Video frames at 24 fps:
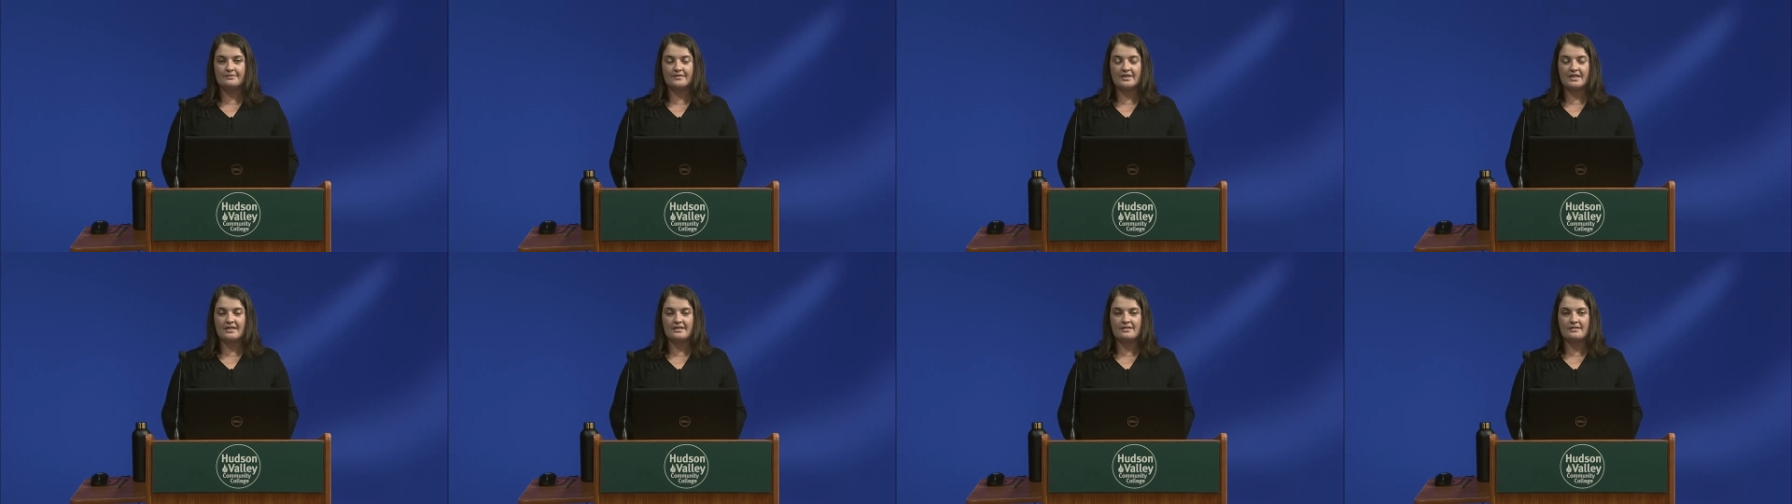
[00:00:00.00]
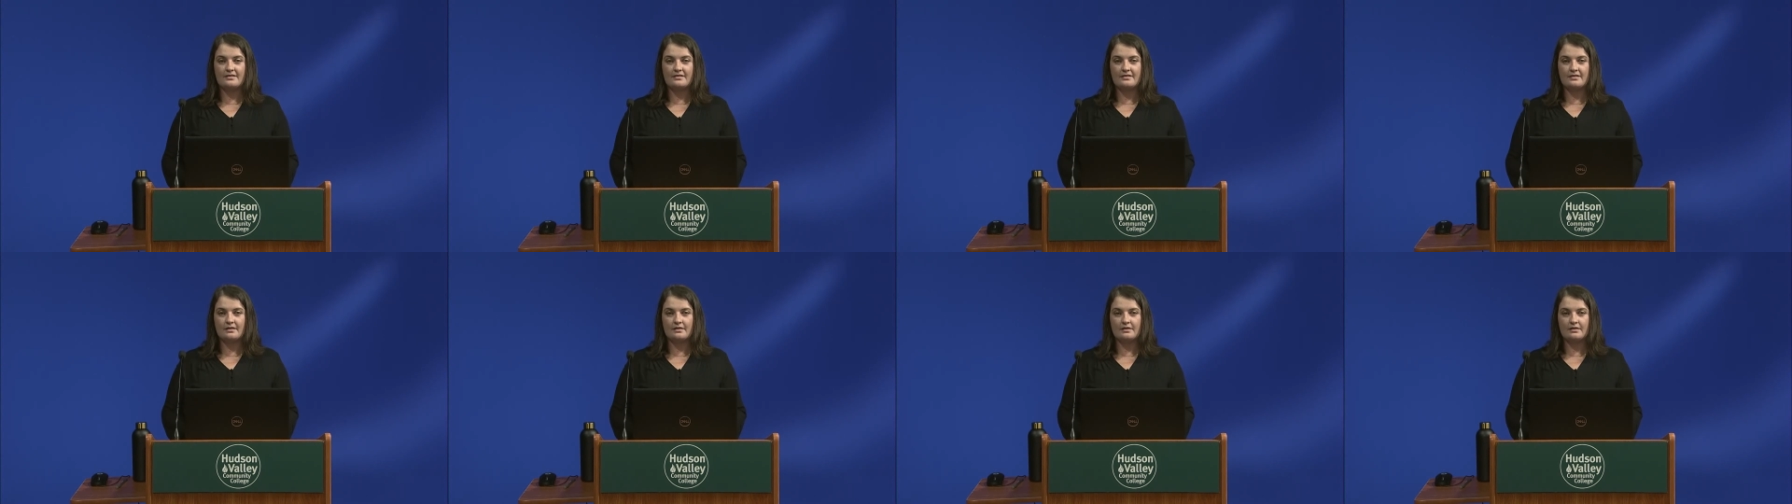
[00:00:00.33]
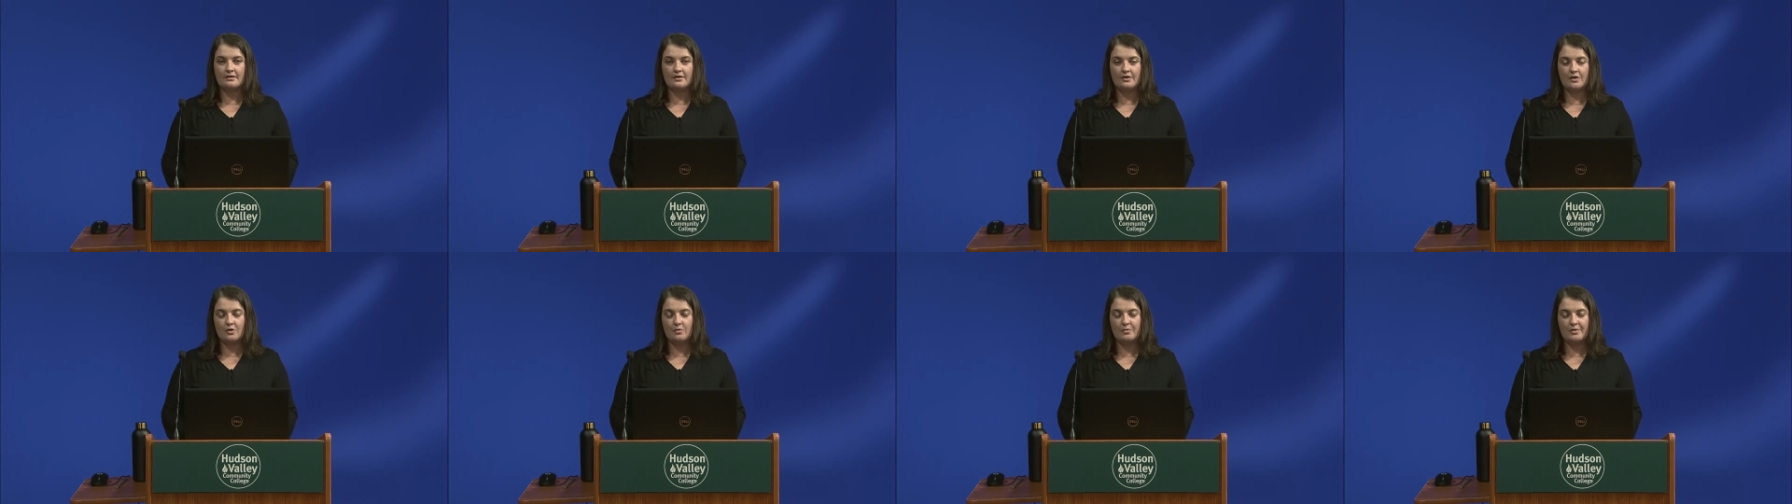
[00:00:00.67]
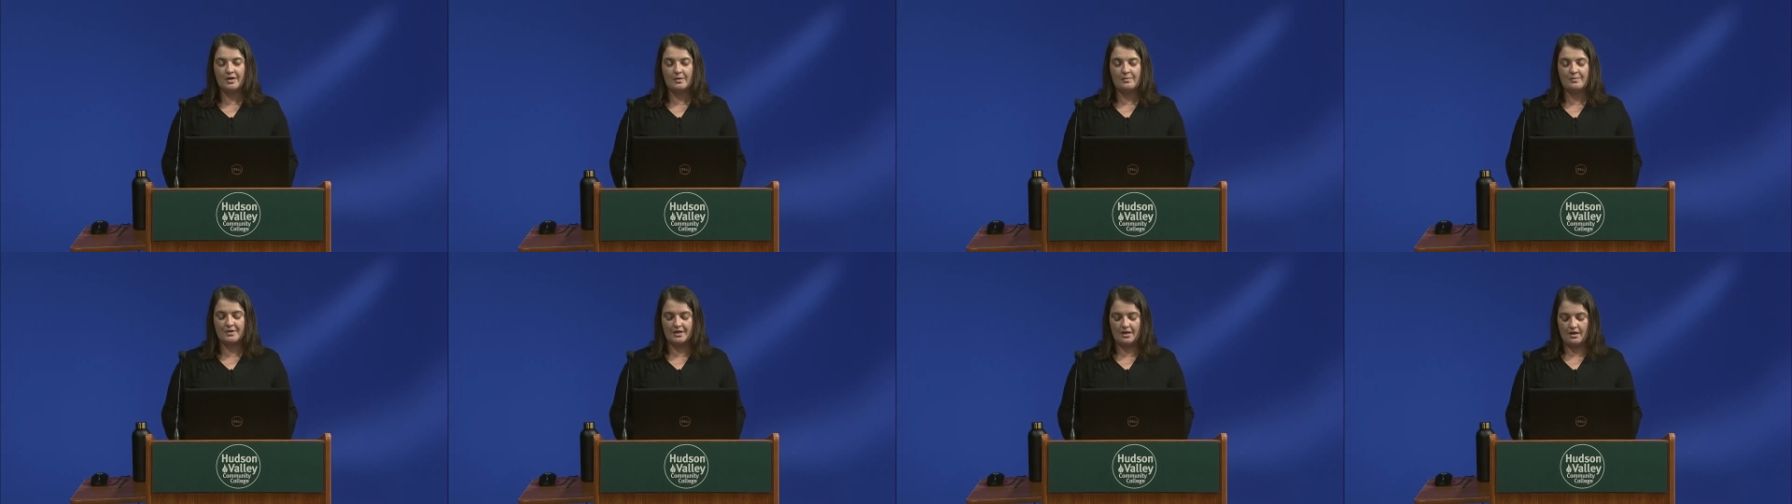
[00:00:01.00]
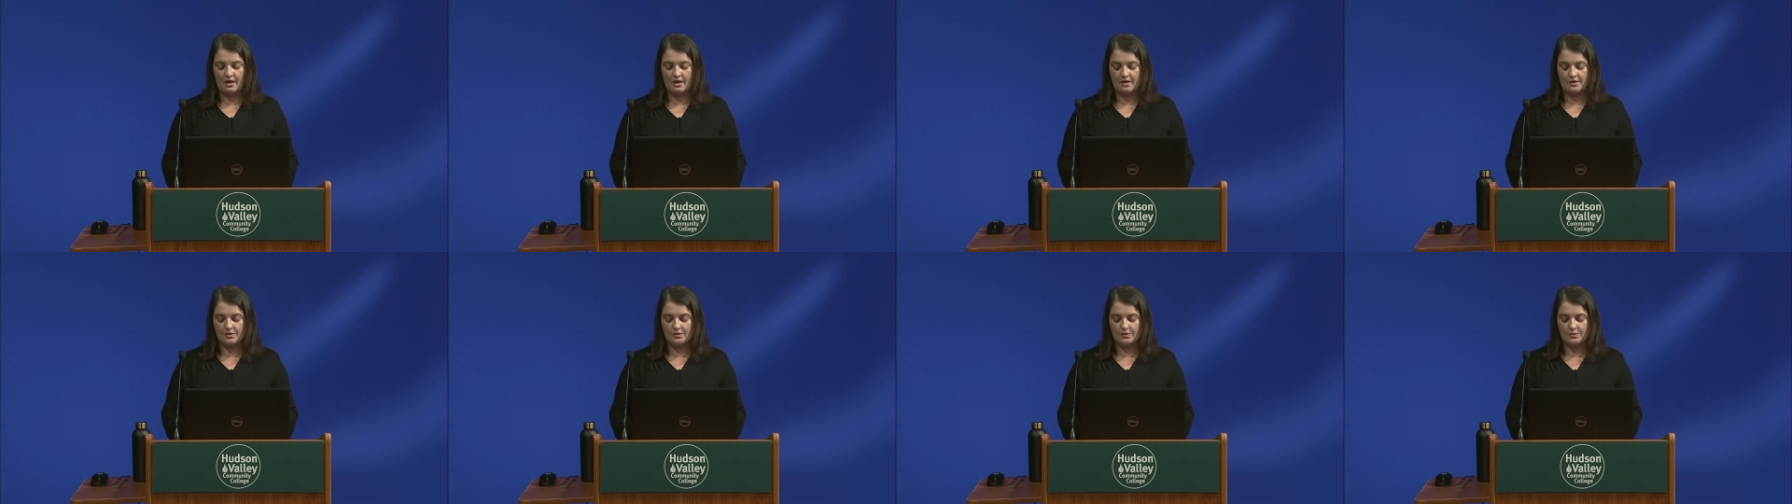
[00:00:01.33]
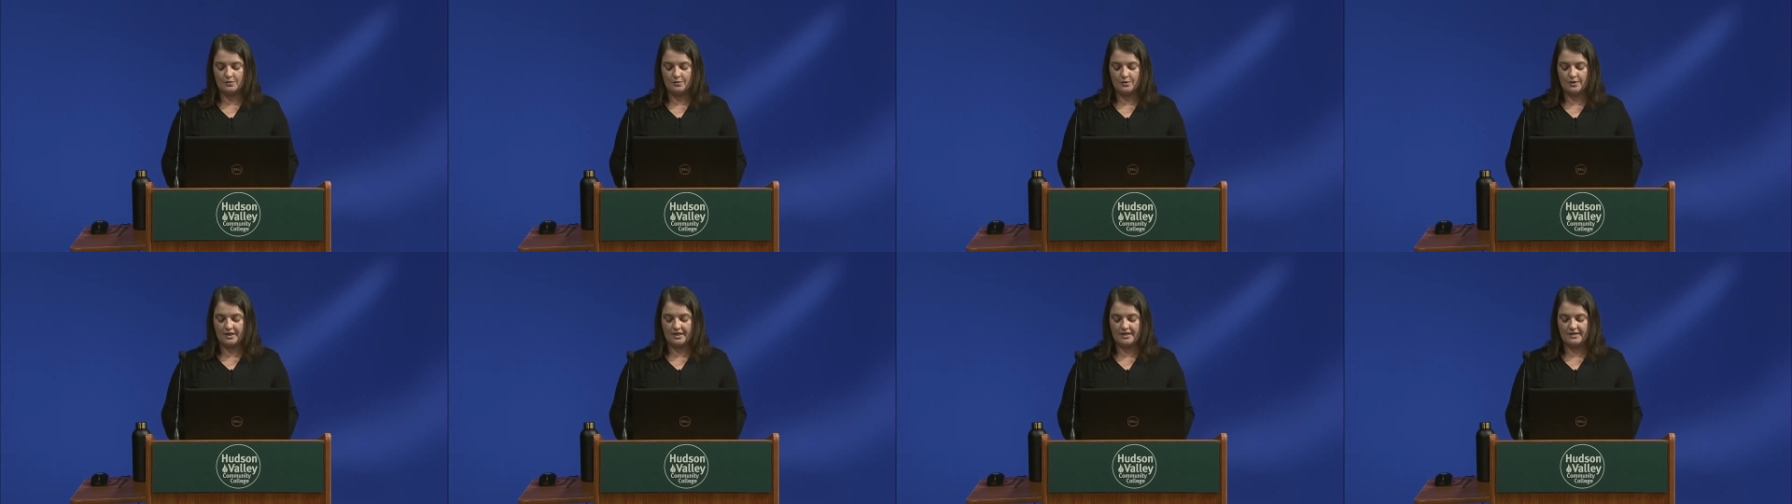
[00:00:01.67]
is a little bit beyond
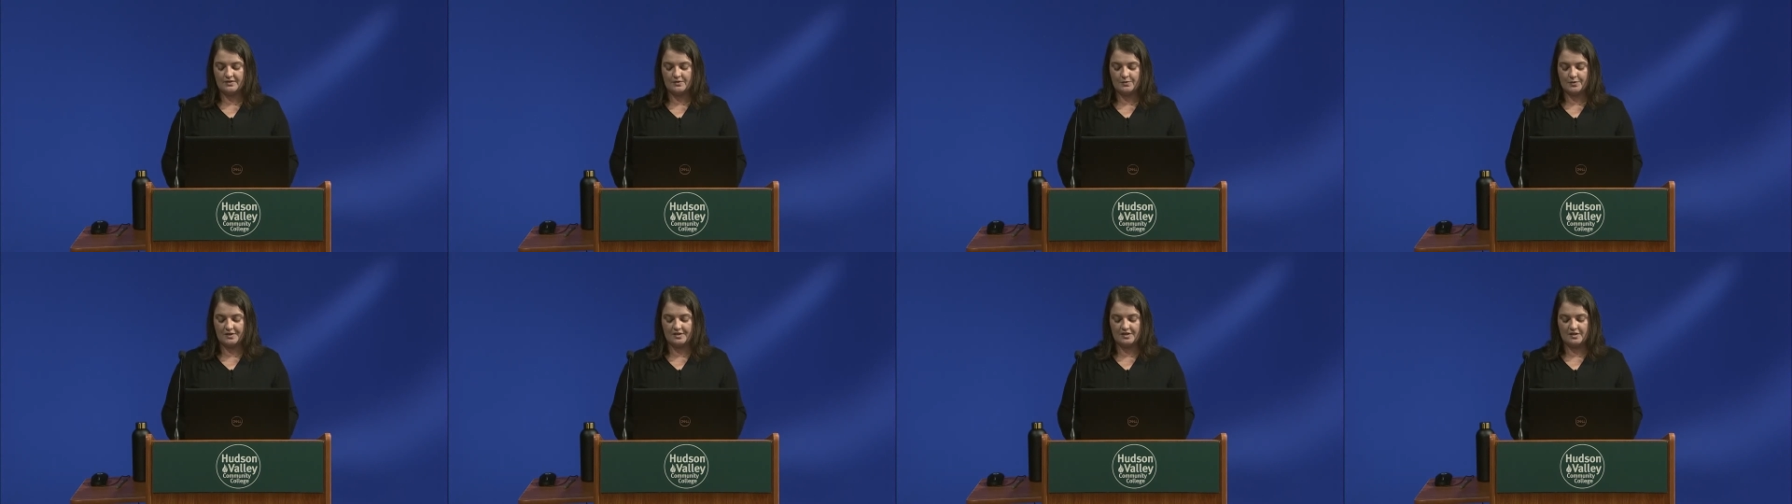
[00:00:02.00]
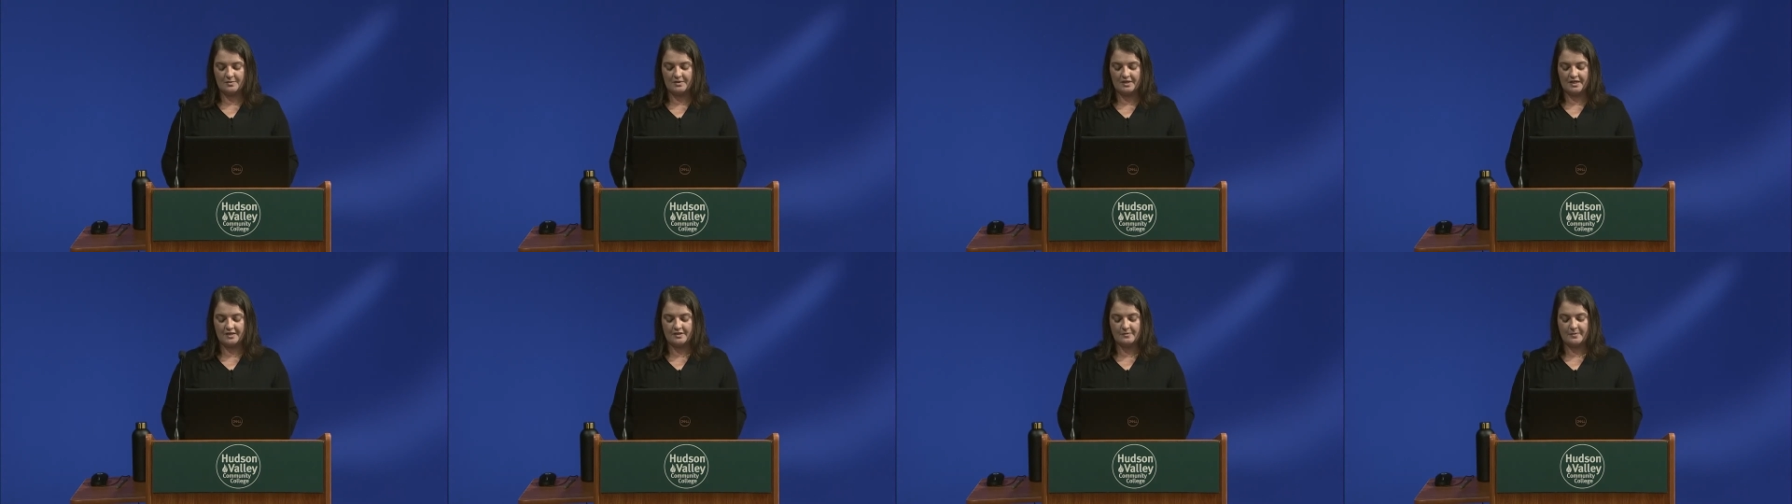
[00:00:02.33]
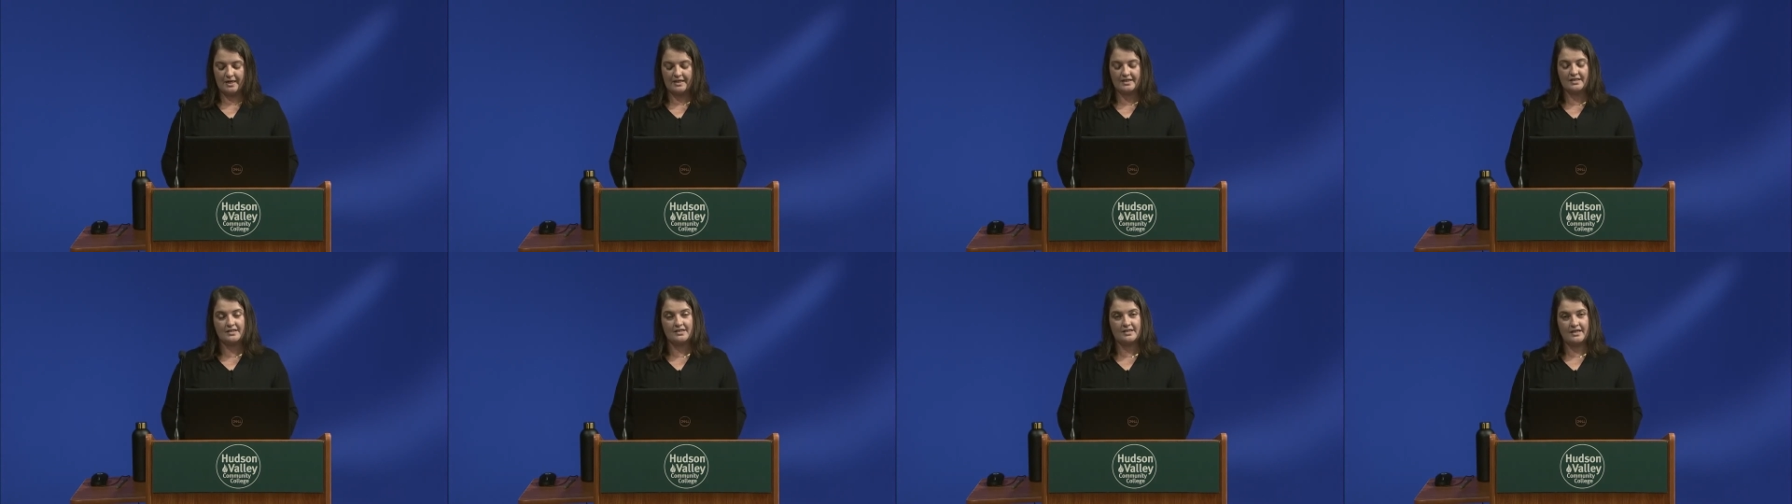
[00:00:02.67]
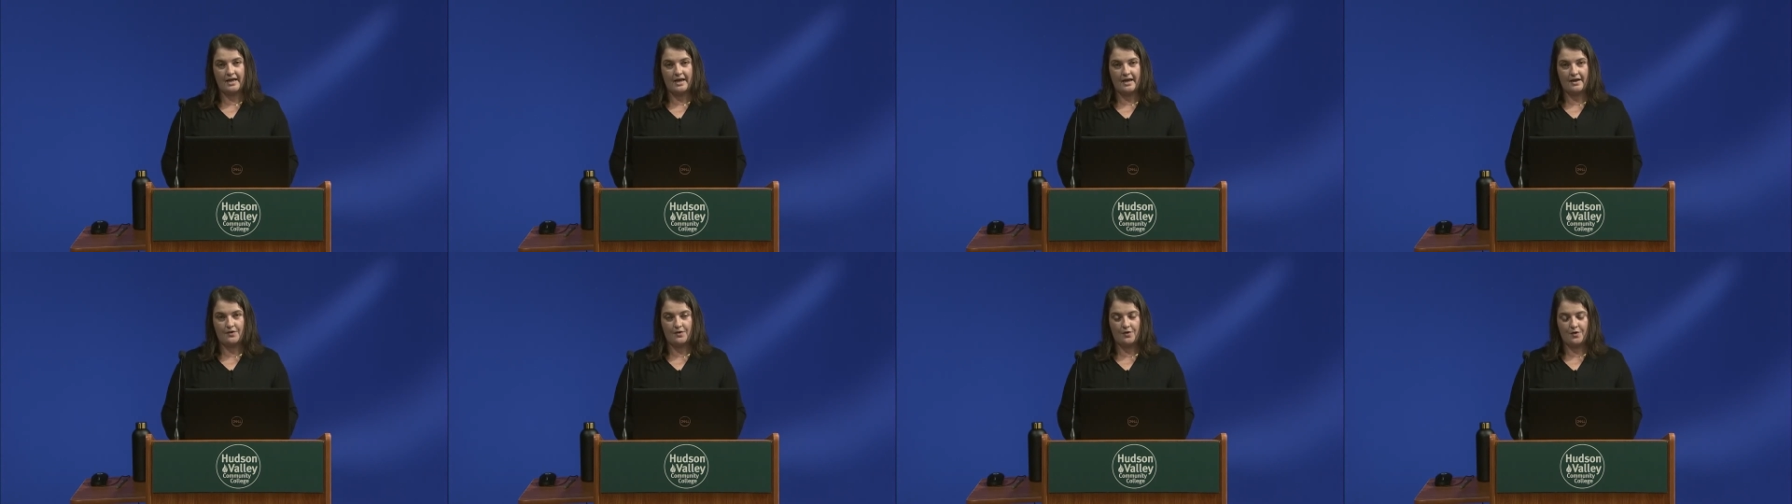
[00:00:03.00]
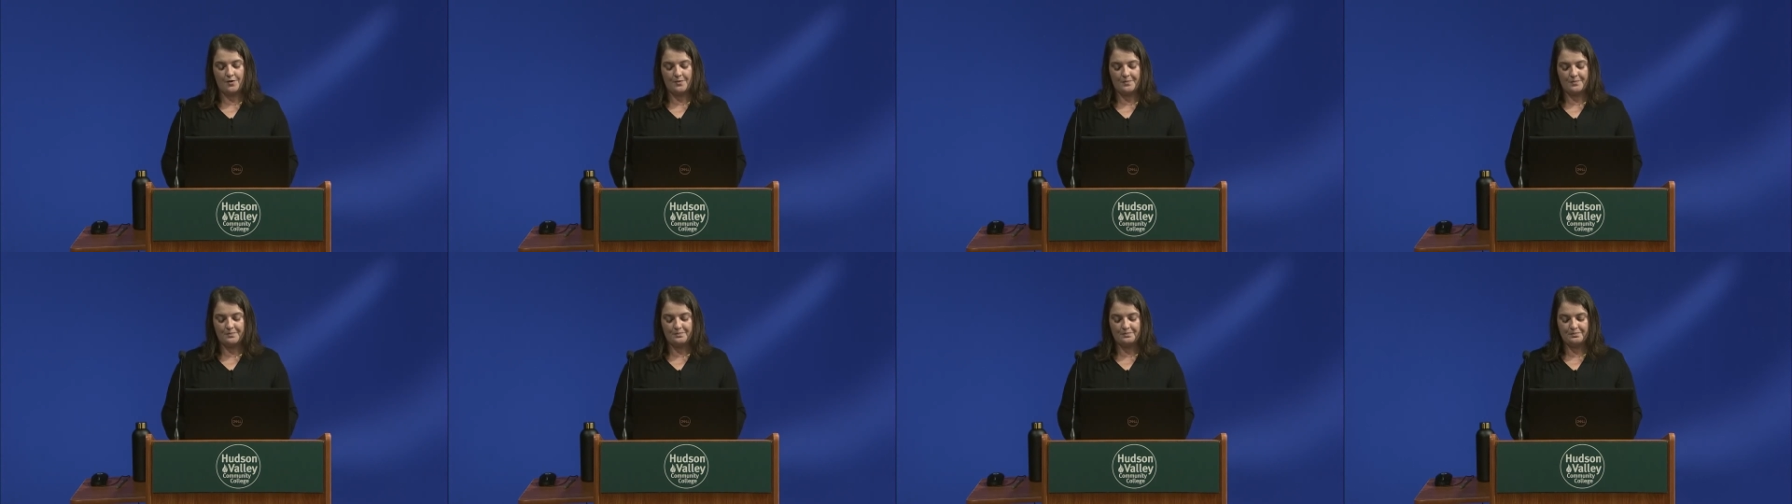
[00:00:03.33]
what is reasonably expected to handle.